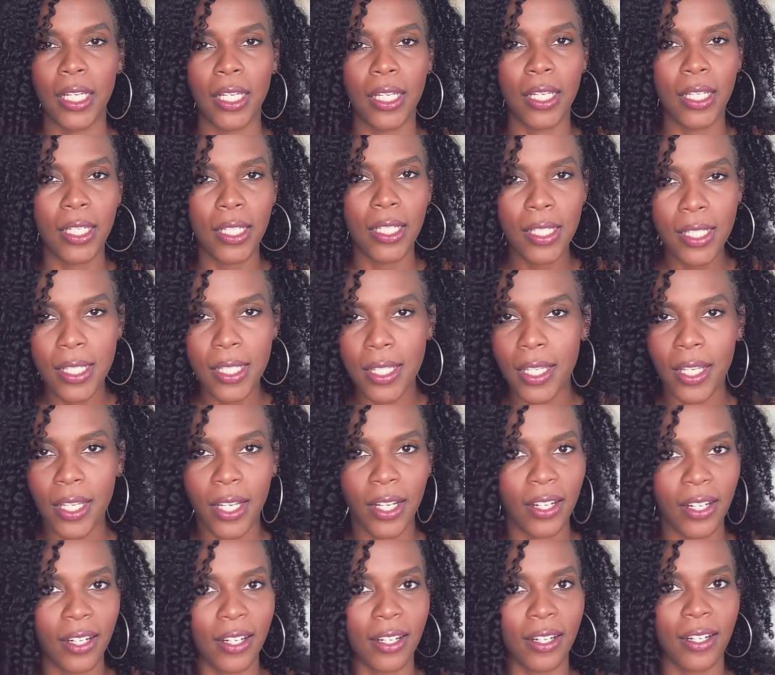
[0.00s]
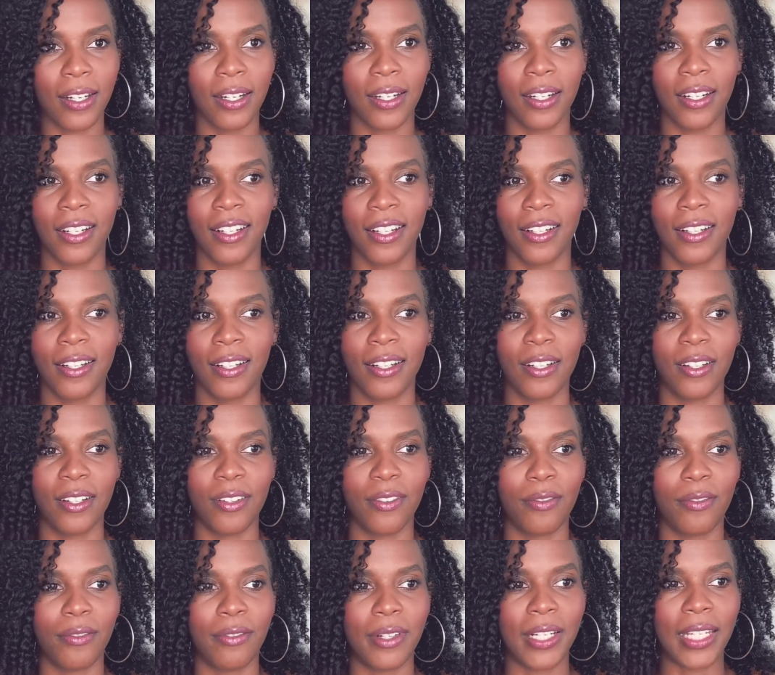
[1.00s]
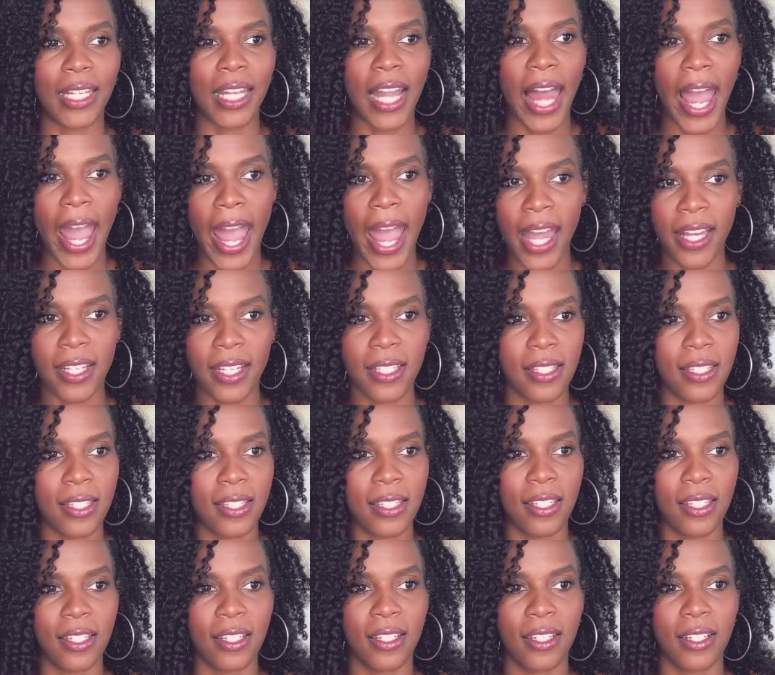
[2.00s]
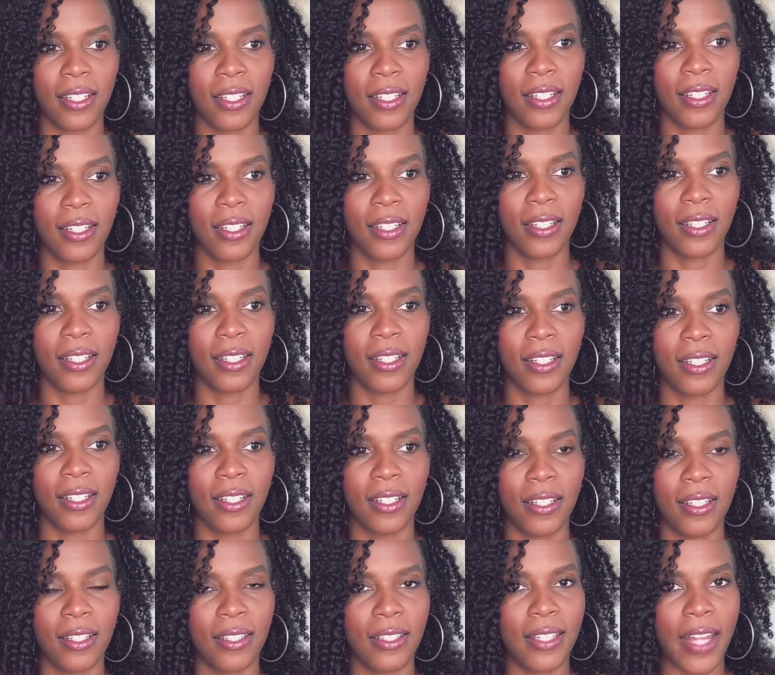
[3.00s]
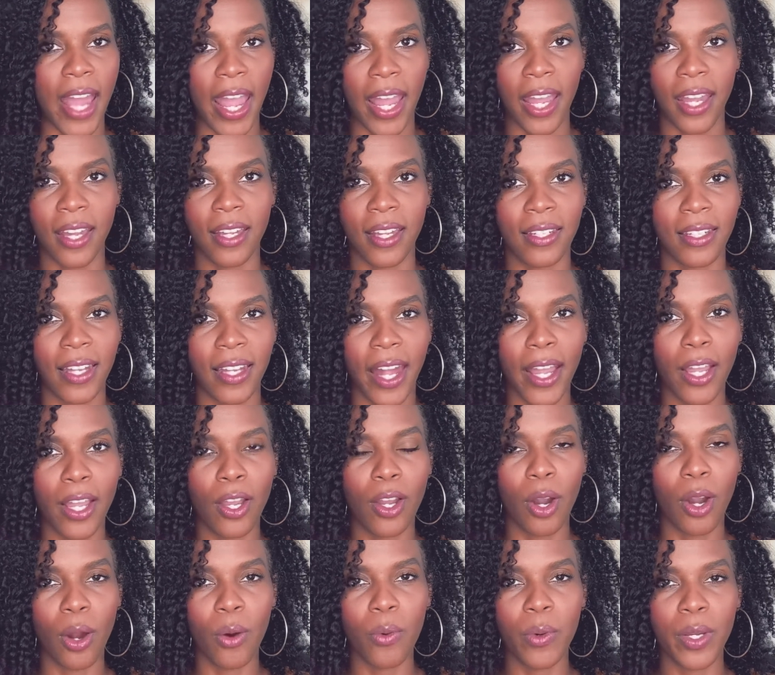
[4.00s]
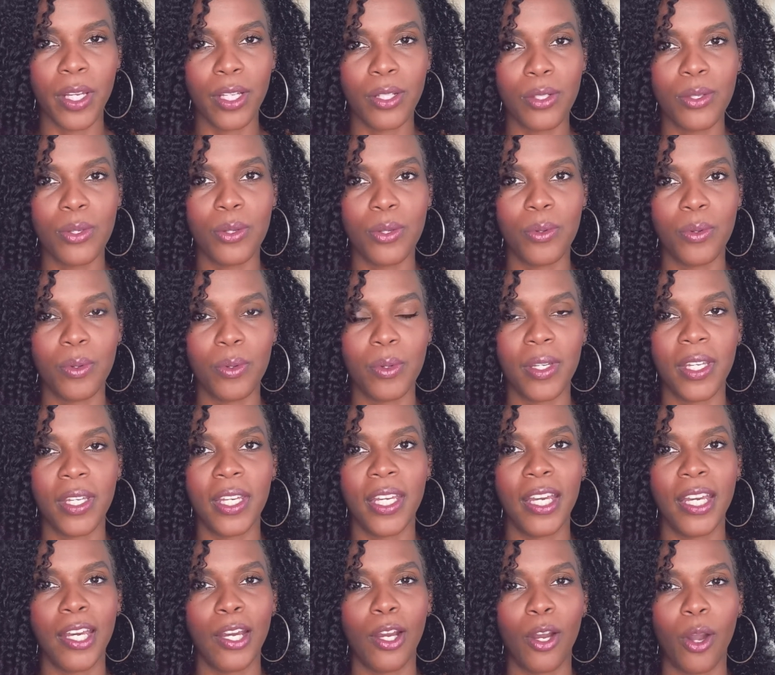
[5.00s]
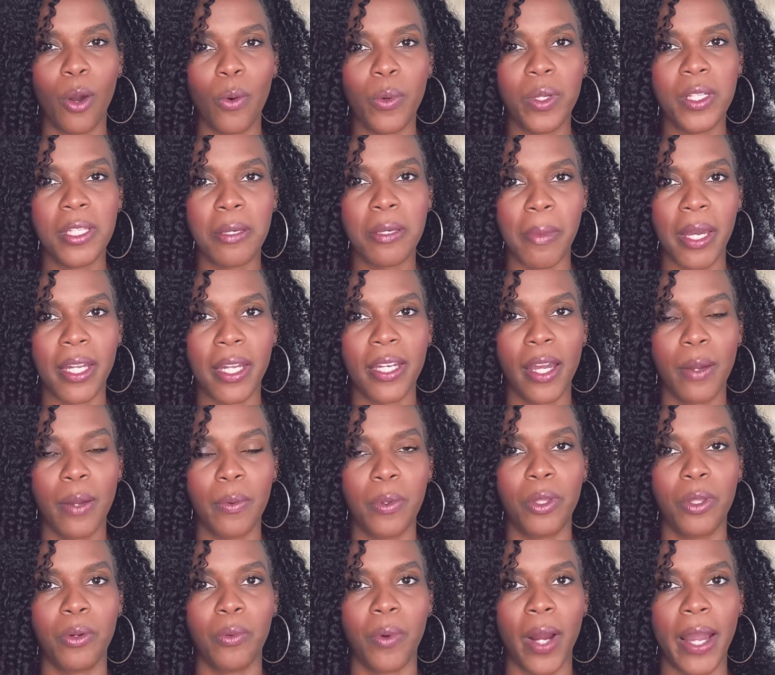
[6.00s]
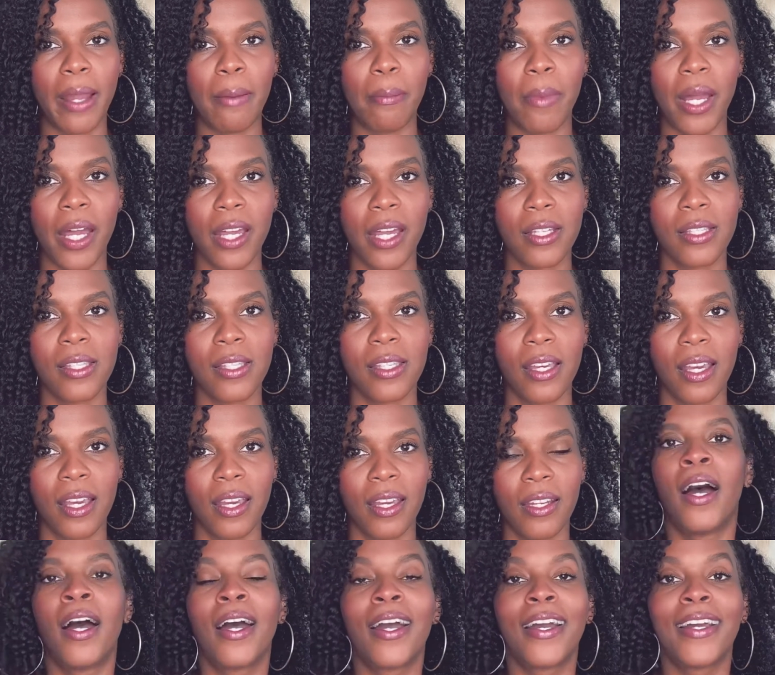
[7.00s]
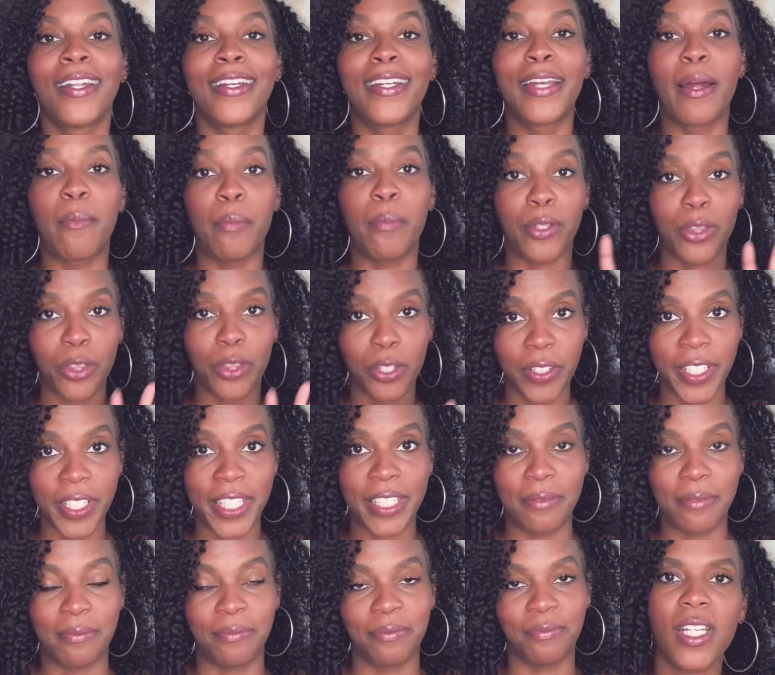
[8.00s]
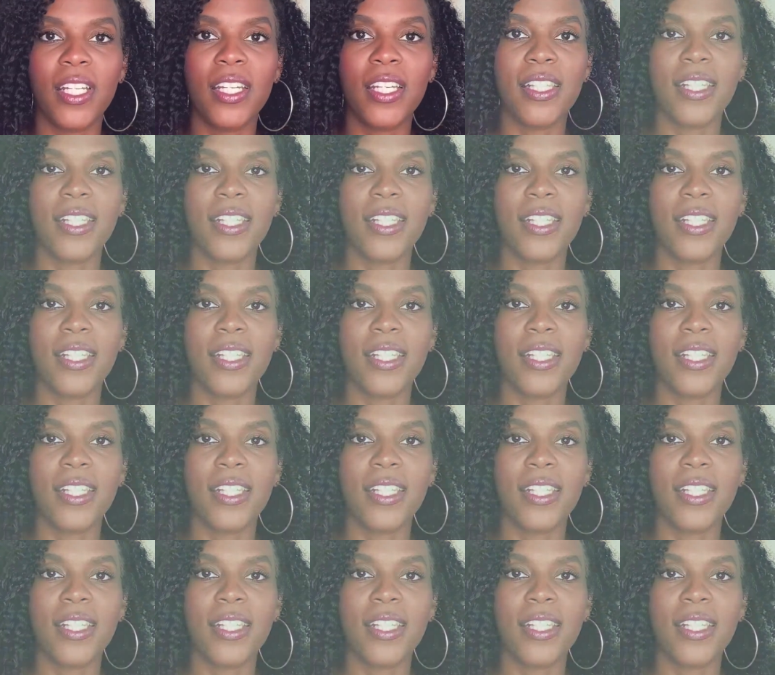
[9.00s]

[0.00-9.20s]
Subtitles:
easier, relaxed day. Like go into my day with the right mindset. Number 3 is